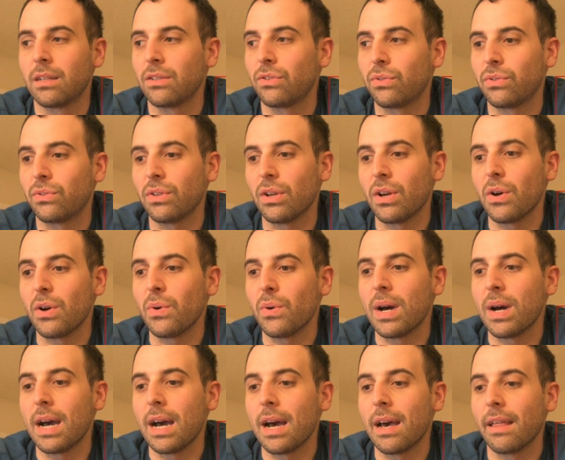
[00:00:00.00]
So
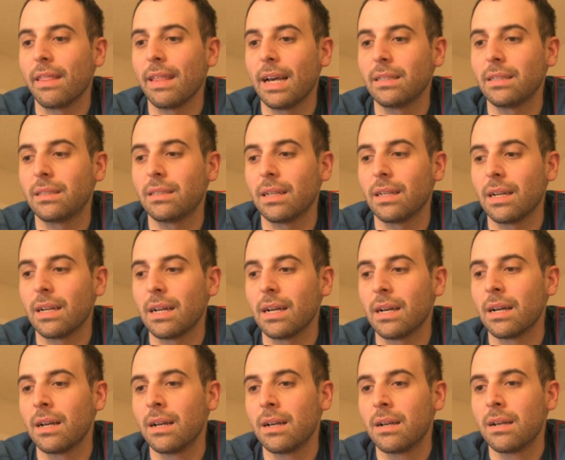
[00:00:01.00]

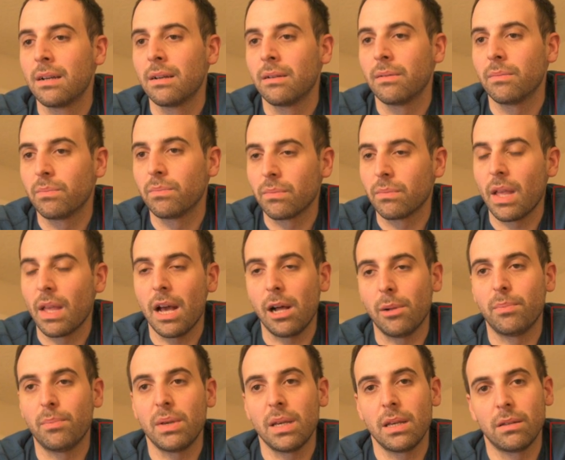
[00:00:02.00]
that
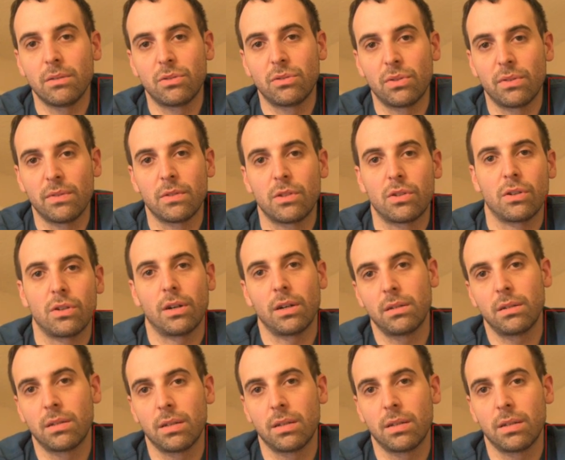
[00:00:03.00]
helped me sort of start